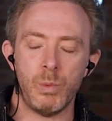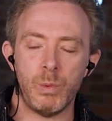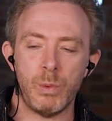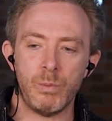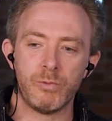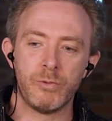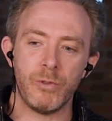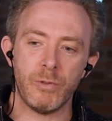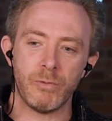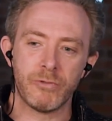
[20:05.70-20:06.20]

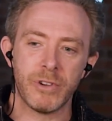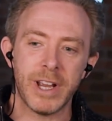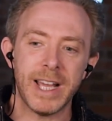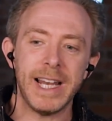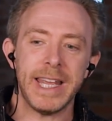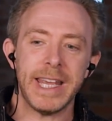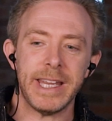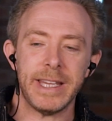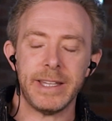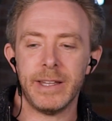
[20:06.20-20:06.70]

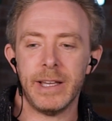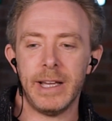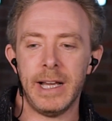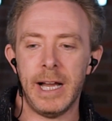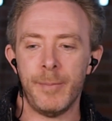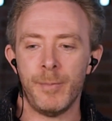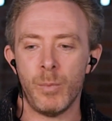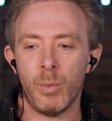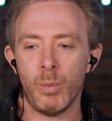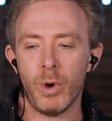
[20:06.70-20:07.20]
really
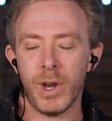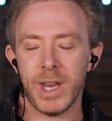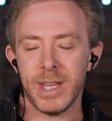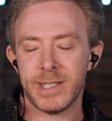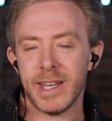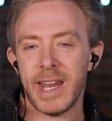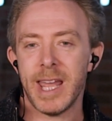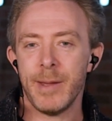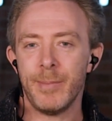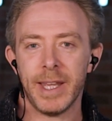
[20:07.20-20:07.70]
what it's
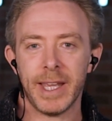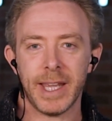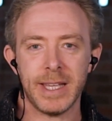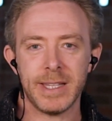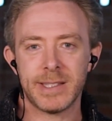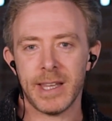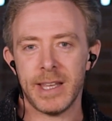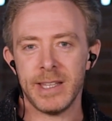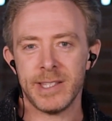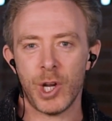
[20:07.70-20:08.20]
enabling
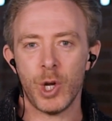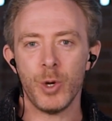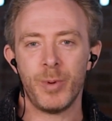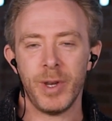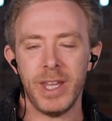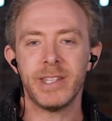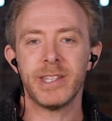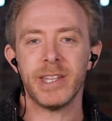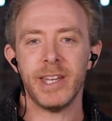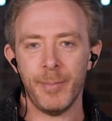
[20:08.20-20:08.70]
is an open
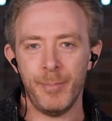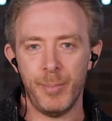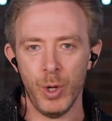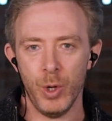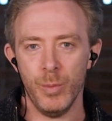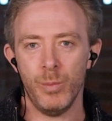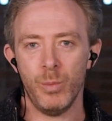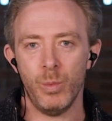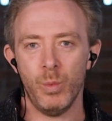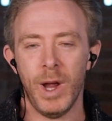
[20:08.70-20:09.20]
internet
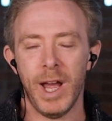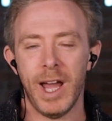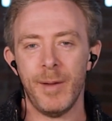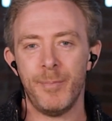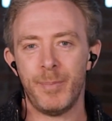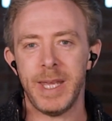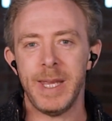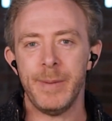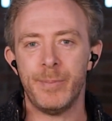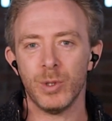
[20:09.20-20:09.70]
boom where
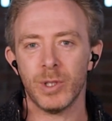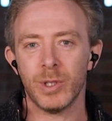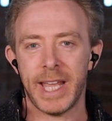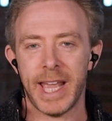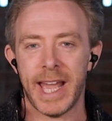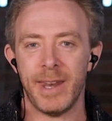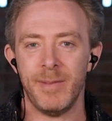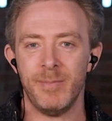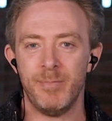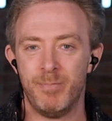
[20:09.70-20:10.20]
people
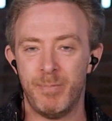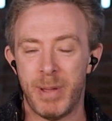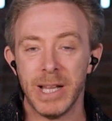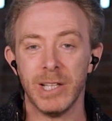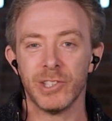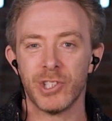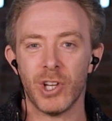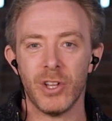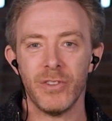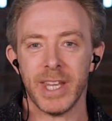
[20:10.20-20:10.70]
can
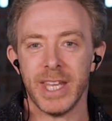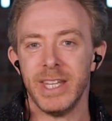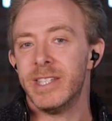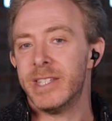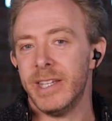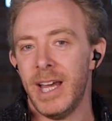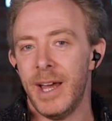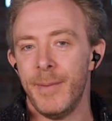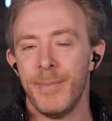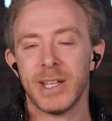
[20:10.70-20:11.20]
build on the
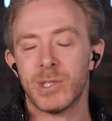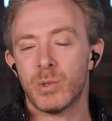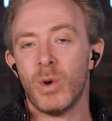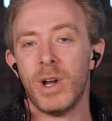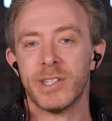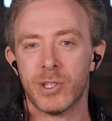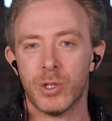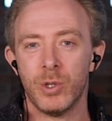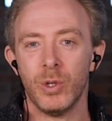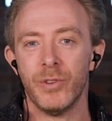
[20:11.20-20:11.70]
internet. That's why
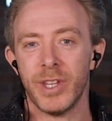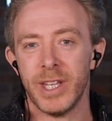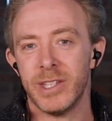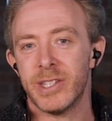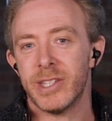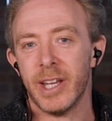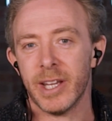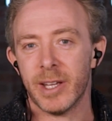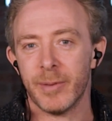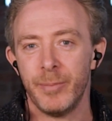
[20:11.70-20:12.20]
it's called the
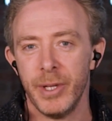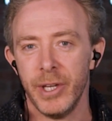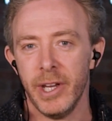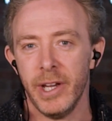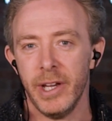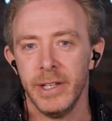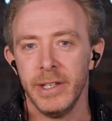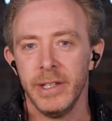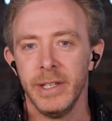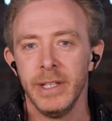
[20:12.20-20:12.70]
internet computer.
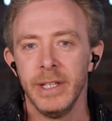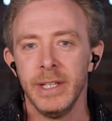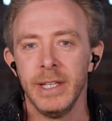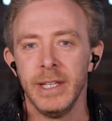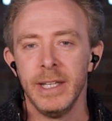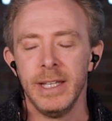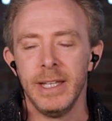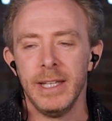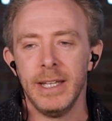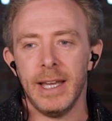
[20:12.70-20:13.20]

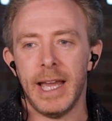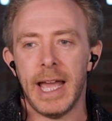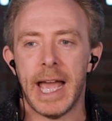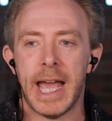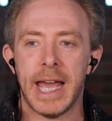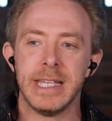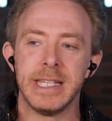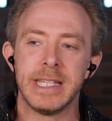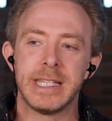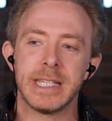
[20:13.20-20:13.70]

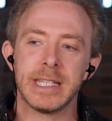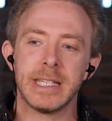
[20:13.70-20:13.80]
And